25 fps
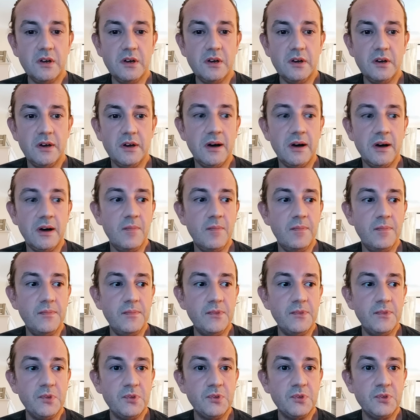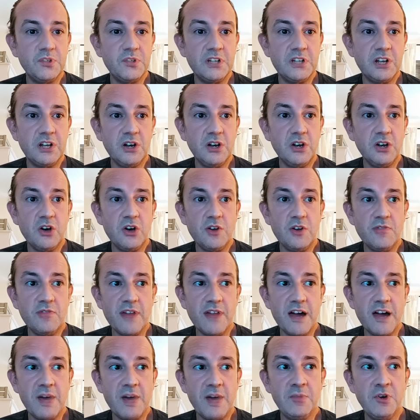Um, so, so did a lot of
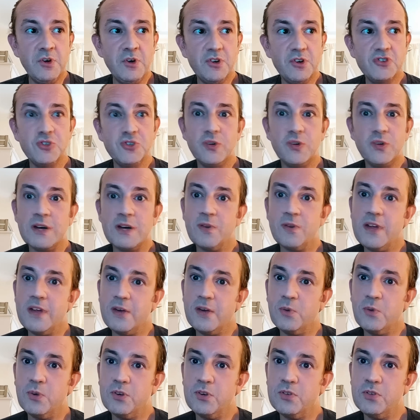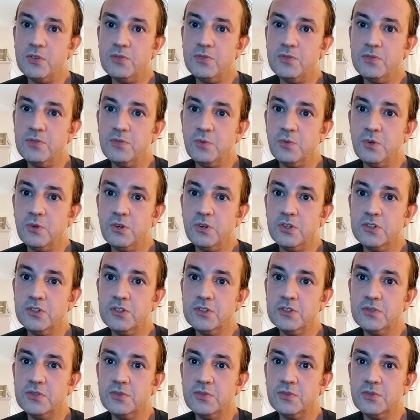that. I'm not sure how that would have
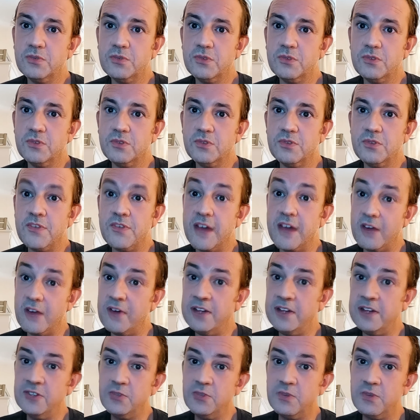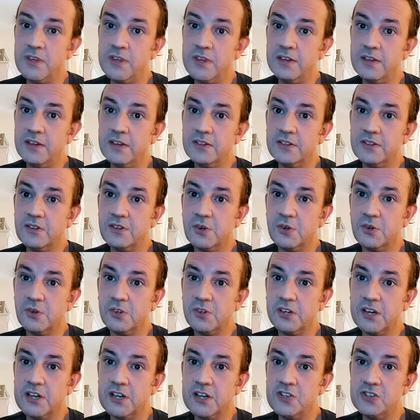worked their end with their
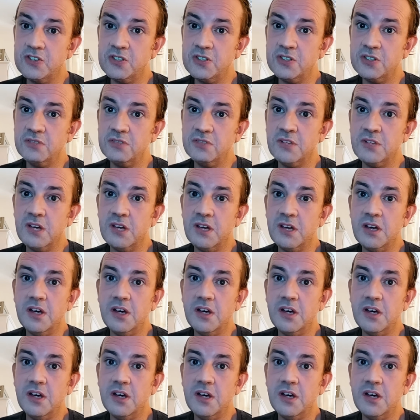congregation. And